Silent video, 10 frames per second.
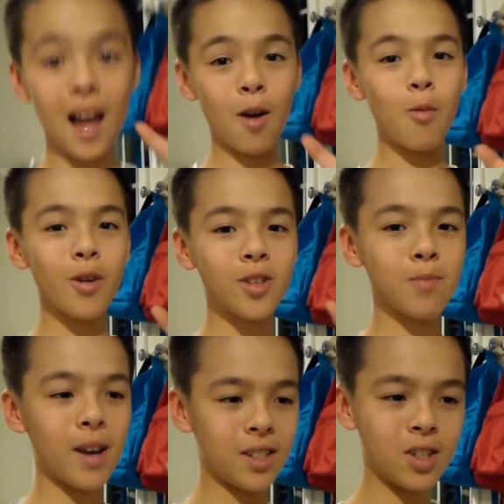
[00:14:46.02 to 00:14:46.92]
that
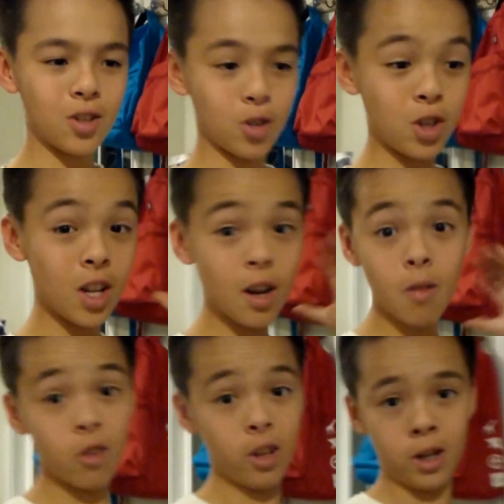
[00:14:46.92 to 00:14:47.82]
was my sister. She did a
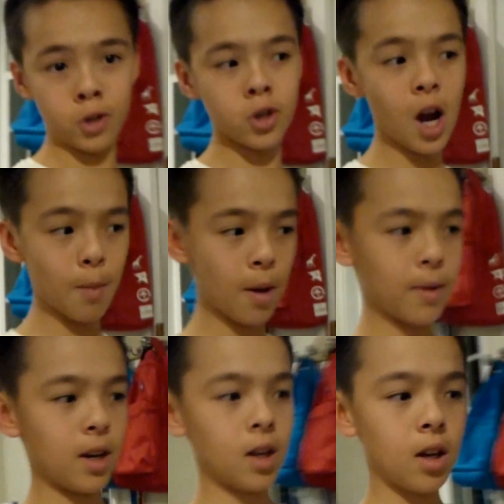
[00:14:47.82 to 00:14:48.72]
really good job. I
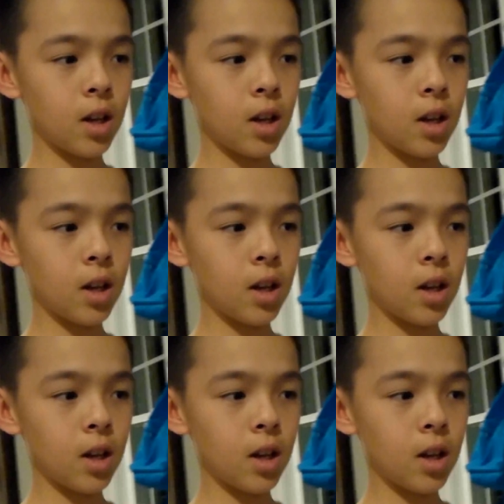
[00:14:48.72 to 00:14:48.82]
mean,